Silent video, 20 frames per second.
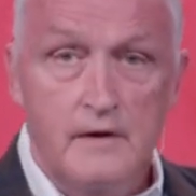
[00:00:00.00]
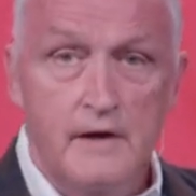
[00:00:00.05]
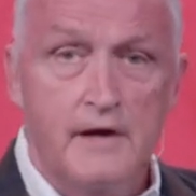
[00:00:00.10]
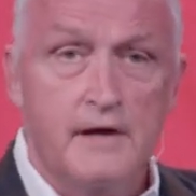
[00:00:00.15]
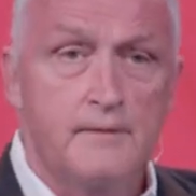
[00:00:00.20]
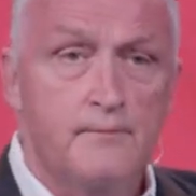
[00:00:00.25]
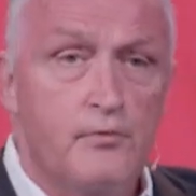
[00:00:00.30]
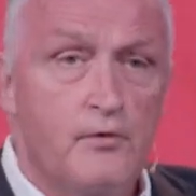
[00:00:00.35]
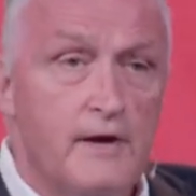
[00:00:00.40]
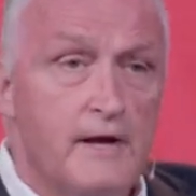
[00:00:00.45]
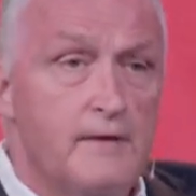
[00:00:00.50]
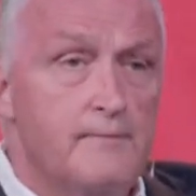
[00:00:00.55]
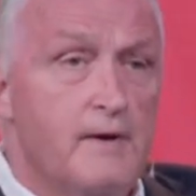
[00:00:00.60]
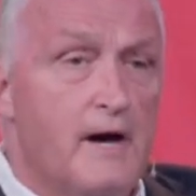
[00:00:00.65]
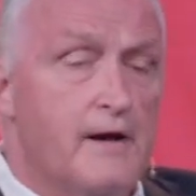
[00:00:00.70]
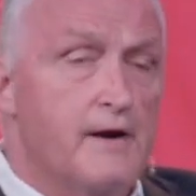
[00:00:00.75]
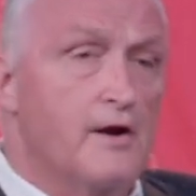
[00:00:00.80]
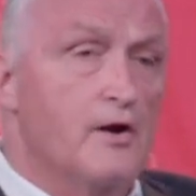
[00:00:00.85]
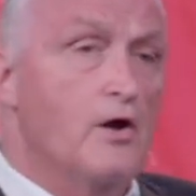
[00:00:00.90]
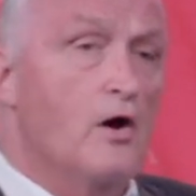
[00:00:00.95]
it can bring
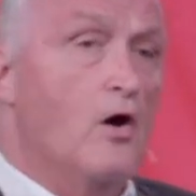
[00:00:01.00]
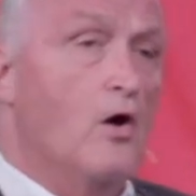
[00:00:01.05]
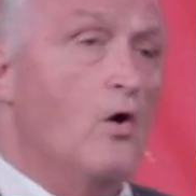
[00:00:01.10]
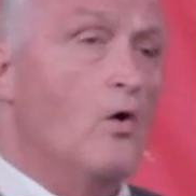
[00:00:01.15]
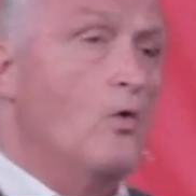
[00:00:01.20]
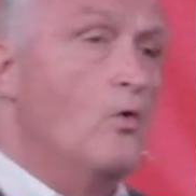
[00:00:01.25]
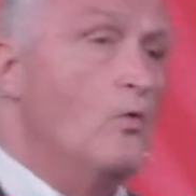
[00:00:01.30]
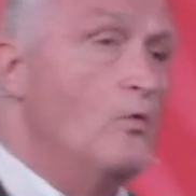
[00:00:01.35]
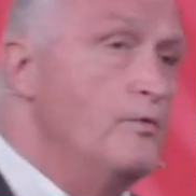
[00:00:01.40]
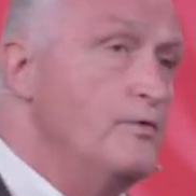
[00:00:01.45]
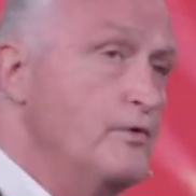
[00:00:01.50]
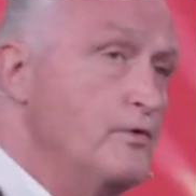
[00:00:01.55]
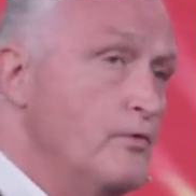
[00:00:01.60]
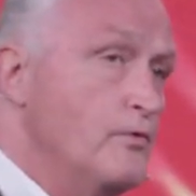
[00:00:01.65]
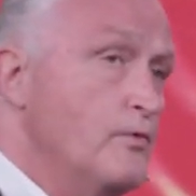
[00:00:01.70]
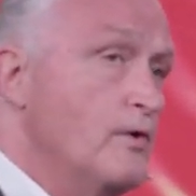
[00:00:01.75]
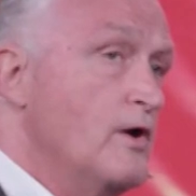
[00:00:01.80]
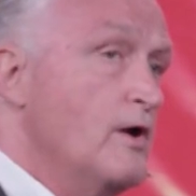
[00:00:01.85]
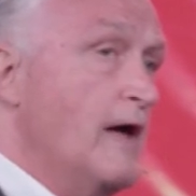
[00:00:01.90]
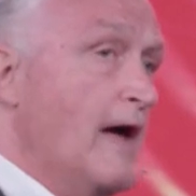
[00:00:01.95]
about a whole
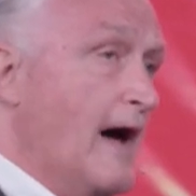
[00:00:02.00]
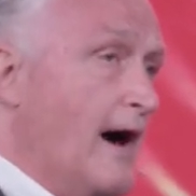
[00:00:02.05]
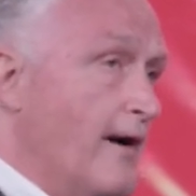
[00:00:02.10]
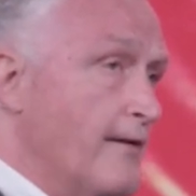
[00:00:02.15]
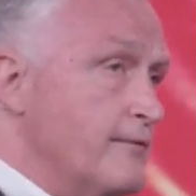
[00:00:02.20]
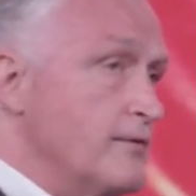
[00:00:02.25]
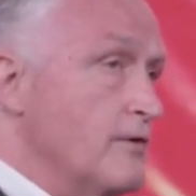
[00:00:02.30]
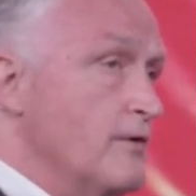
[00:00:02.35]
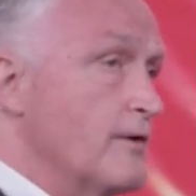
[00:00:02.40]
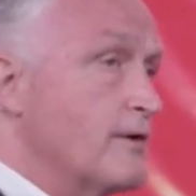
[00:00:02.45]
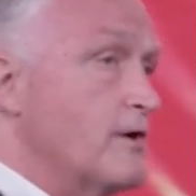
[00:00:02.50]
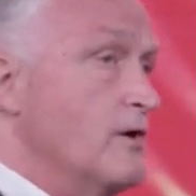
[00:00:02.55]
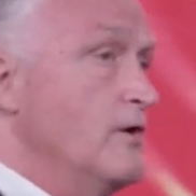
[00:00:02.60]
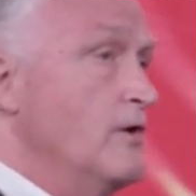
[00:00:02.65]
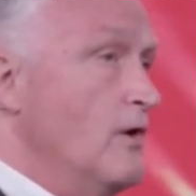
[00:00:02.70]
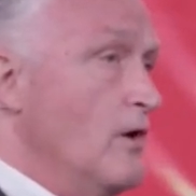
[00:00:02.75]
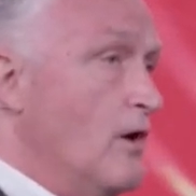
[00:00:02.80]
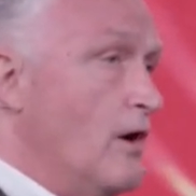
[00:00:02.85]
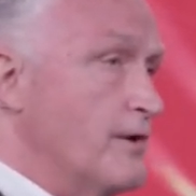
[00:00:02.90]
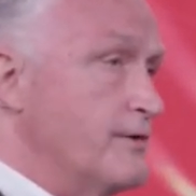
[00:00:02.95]
new outlook
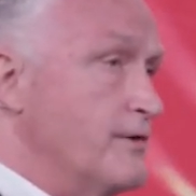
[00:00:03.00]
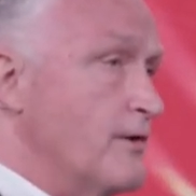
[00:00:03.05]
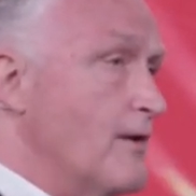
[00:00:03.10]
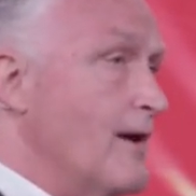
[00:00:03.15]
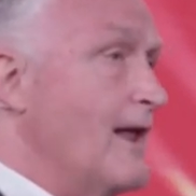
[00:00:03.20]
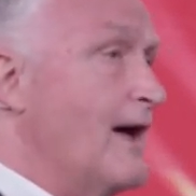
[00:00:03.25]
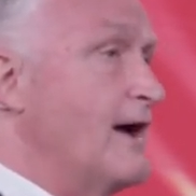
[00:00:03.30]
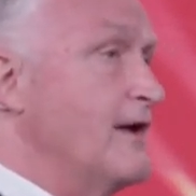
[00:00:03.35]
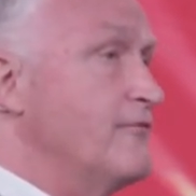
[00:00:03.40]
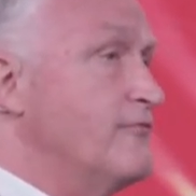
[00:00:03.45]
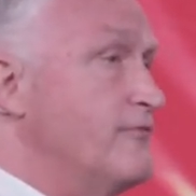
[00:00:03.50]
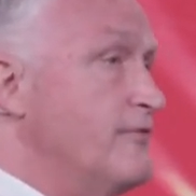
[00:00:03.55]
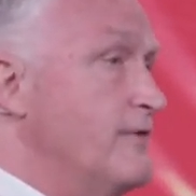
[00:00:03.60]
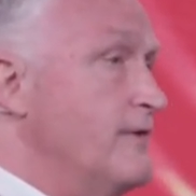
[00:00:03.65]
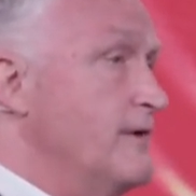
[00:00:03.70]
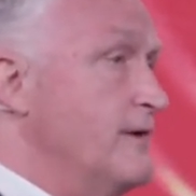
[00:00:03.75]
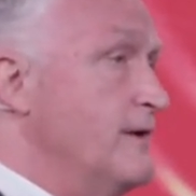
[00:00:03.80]
on your life.